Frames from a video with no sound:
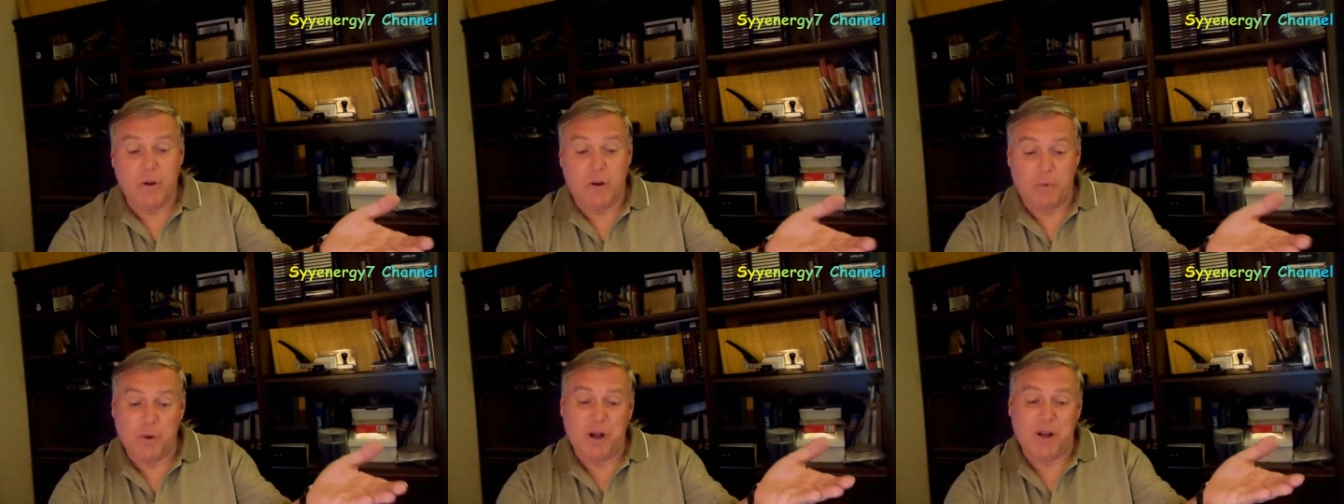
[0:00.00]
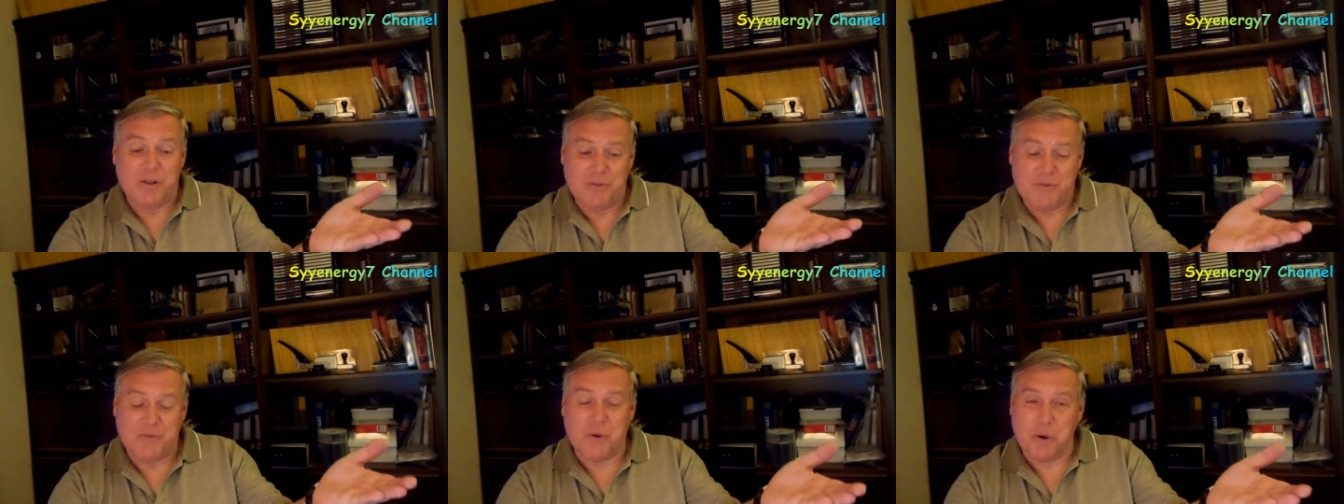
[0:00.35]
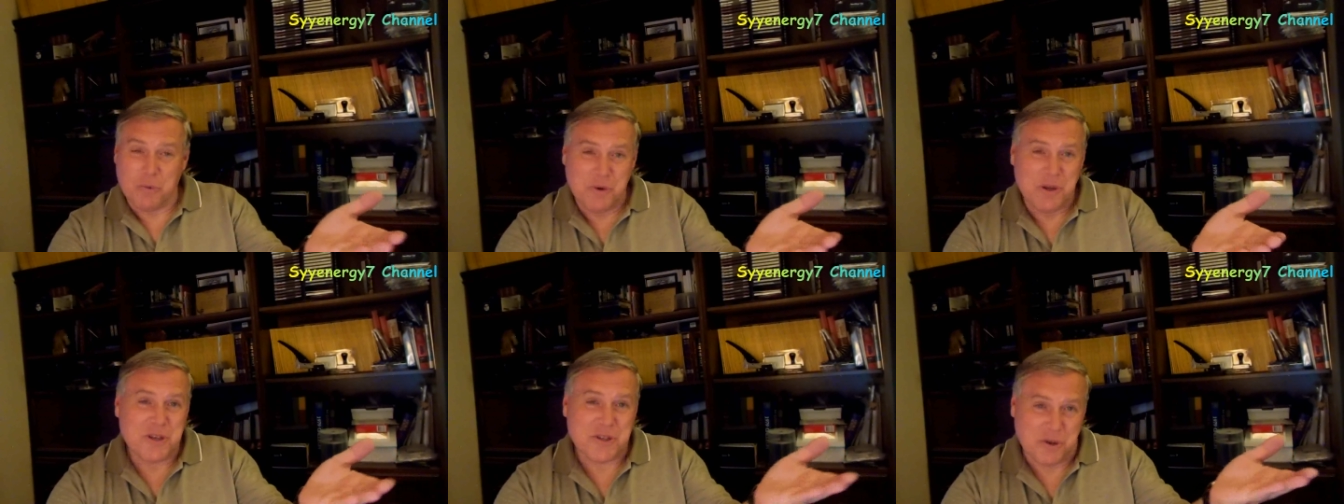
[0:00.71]
well, four
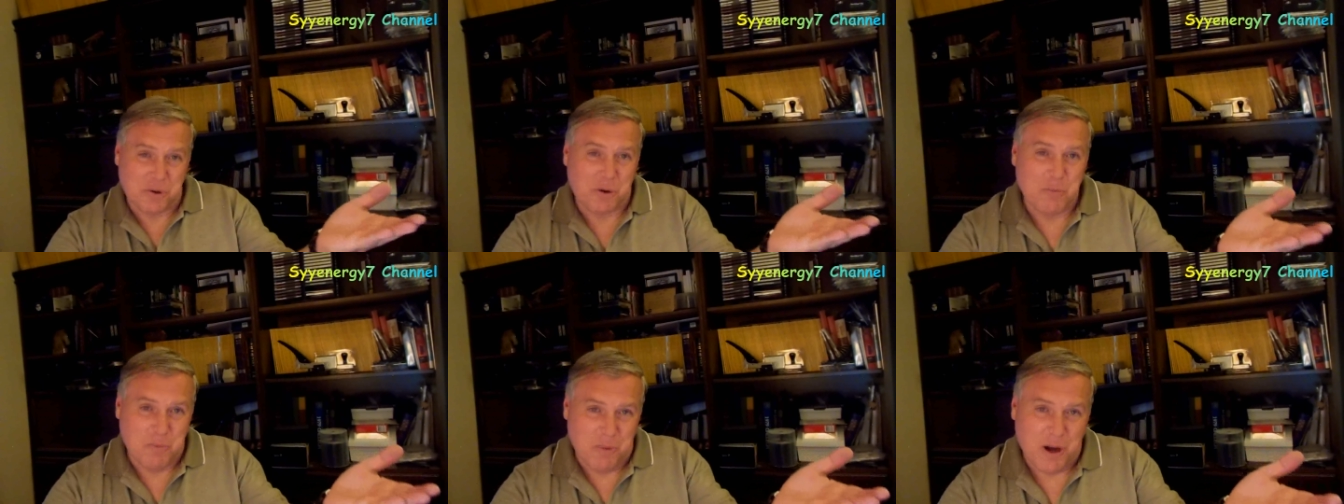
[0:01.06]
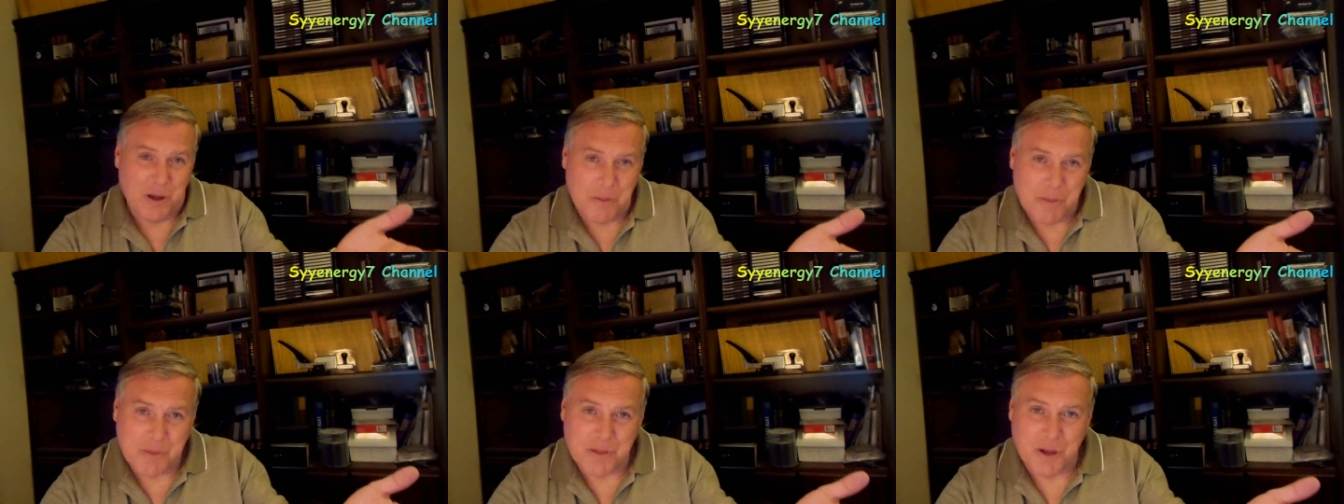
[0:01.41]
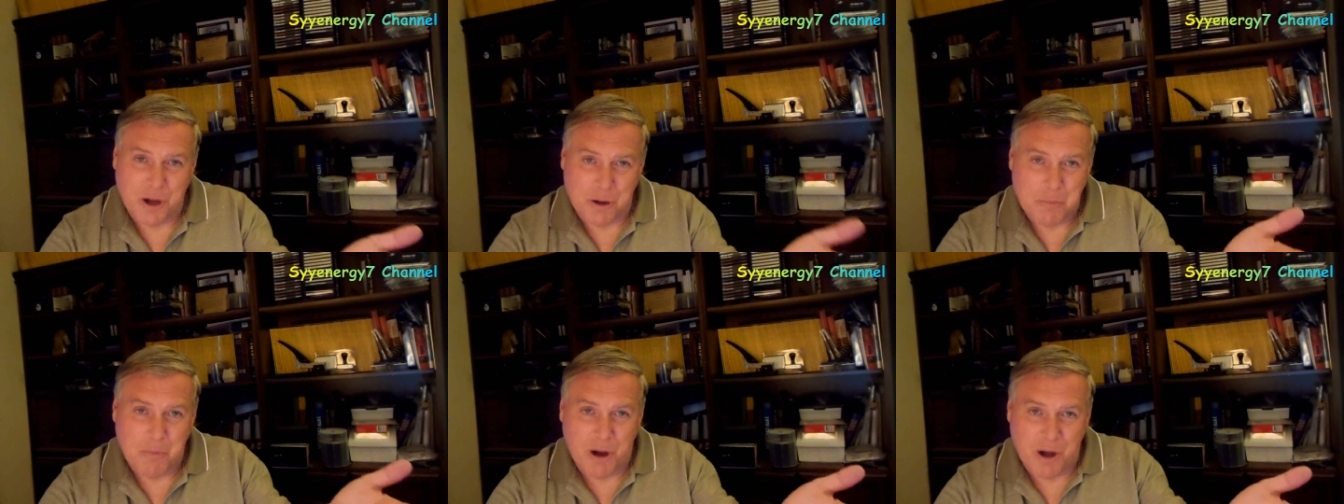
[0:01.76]
weeks or a month,
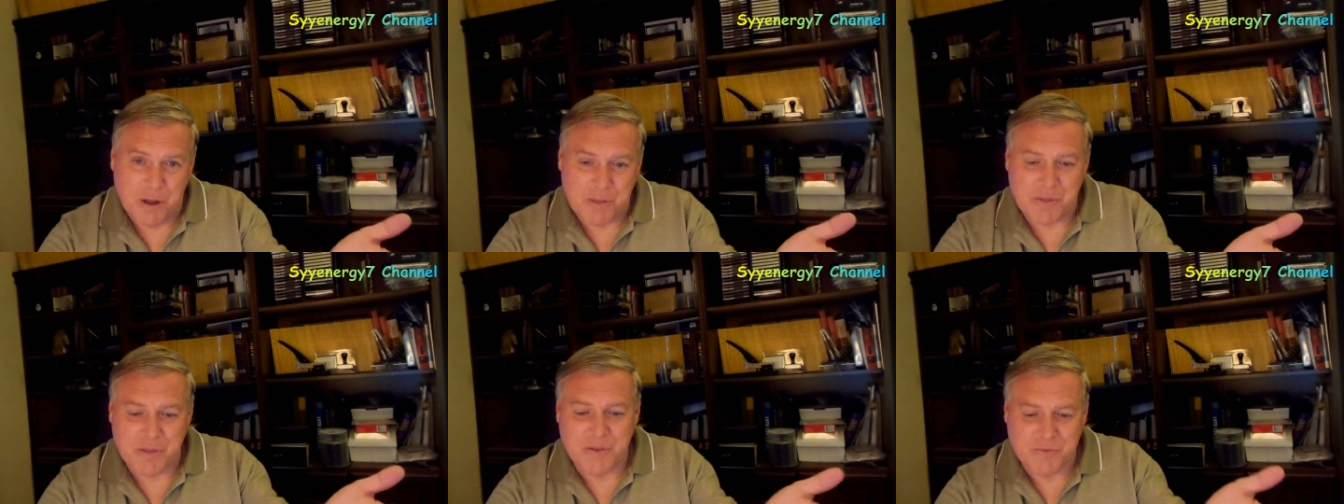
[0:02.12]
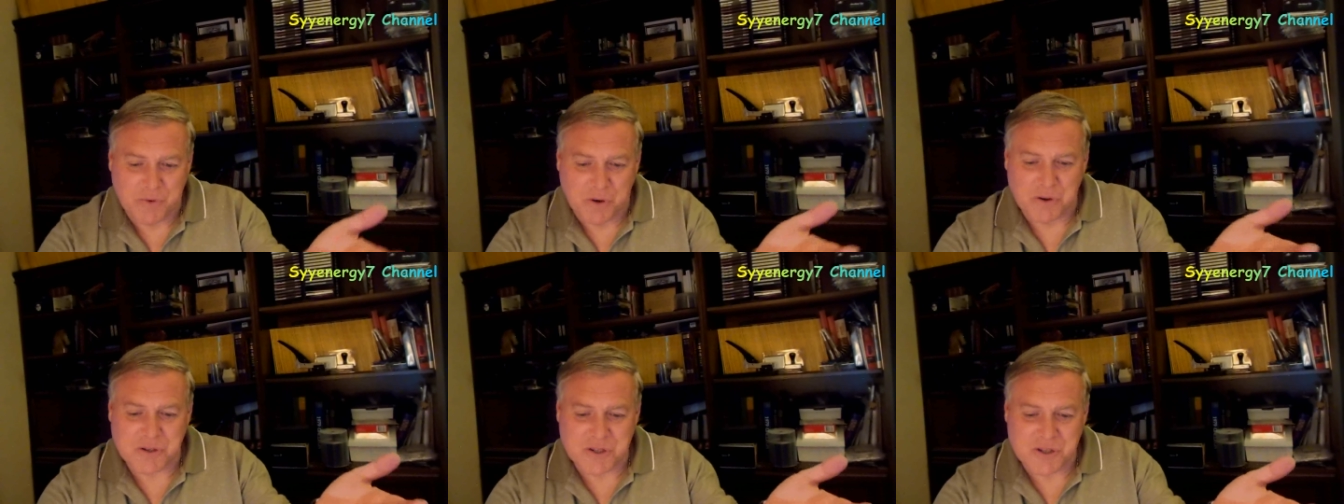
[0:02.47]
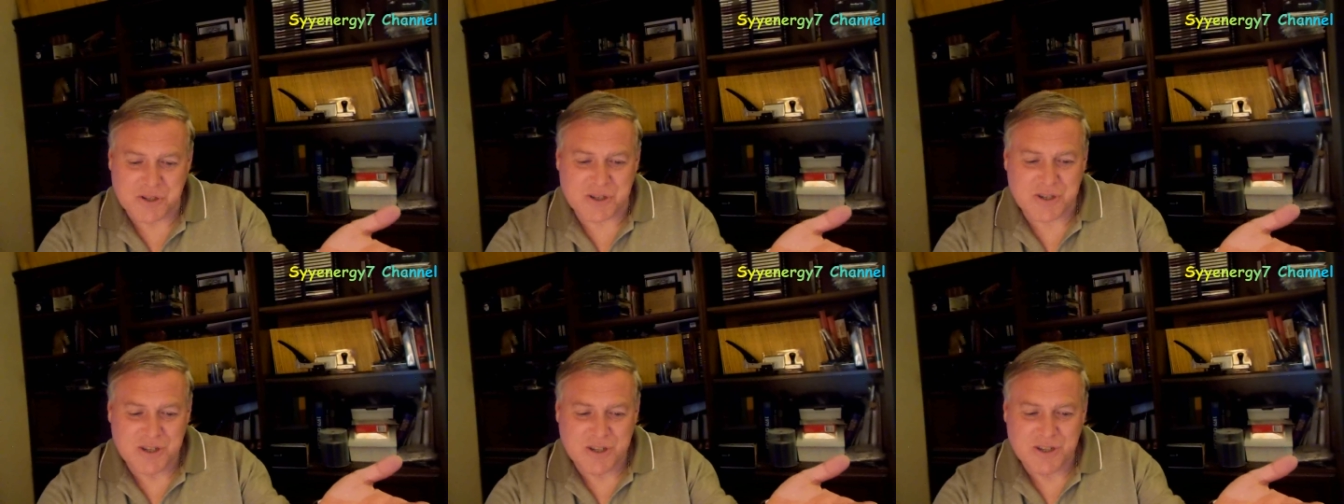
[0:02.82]
a month
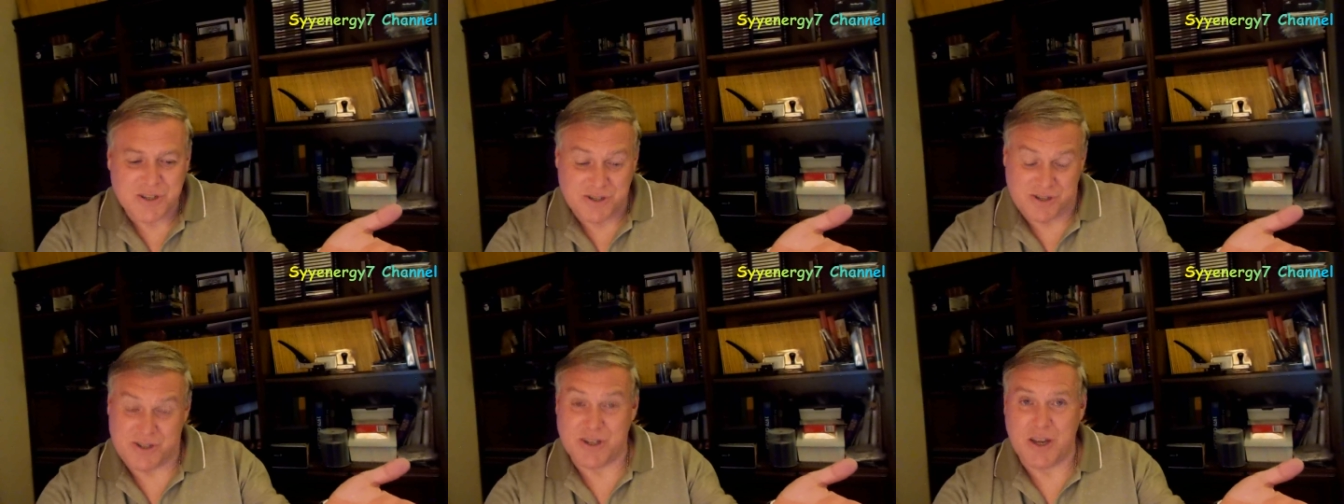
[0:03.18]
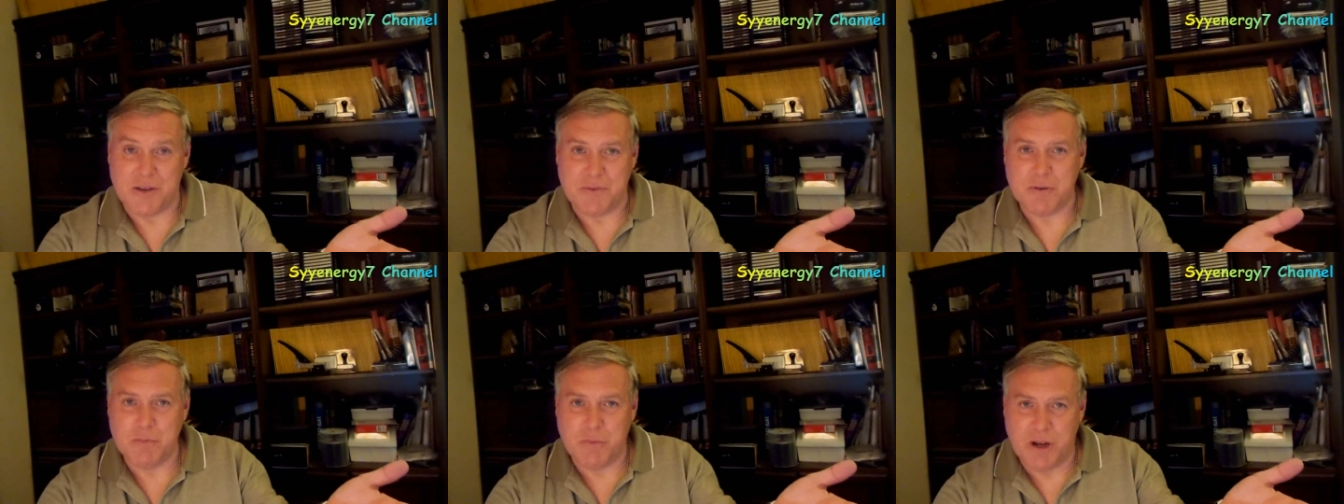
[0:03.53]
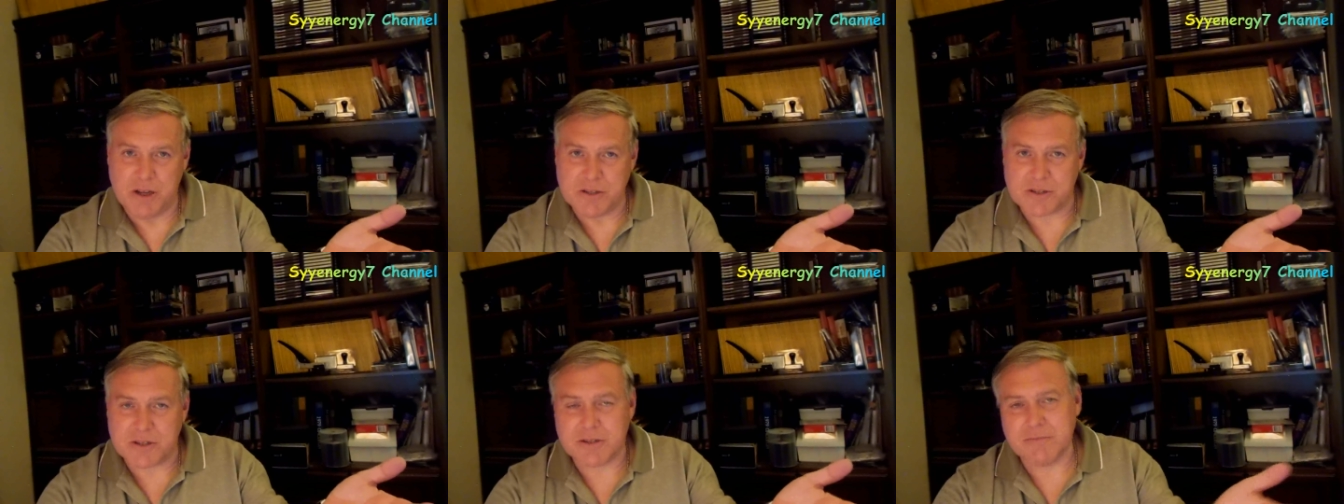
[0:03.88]
versus seven
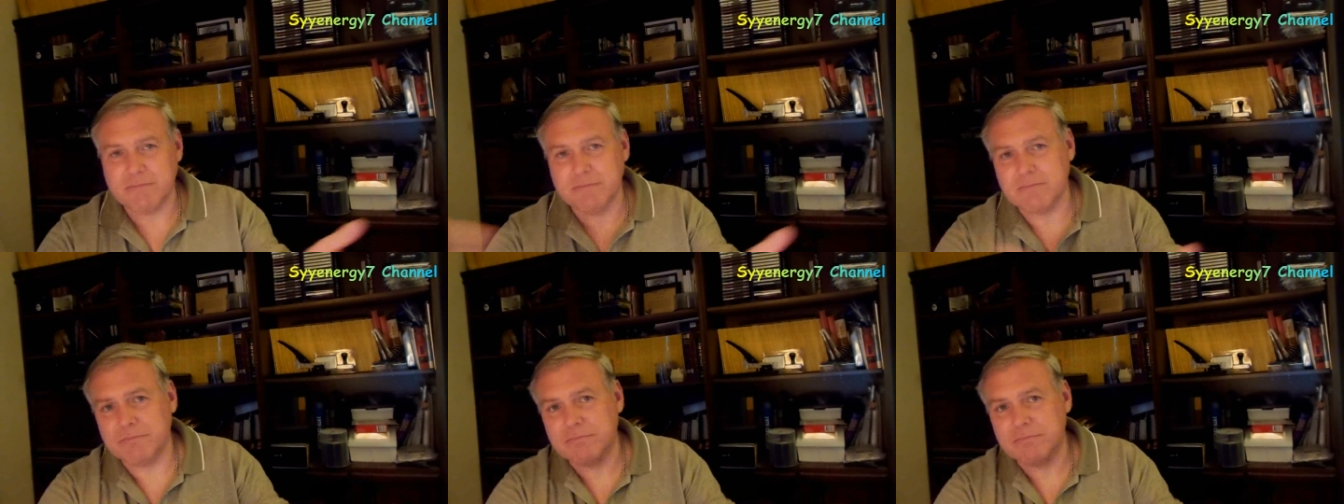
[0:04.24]
months.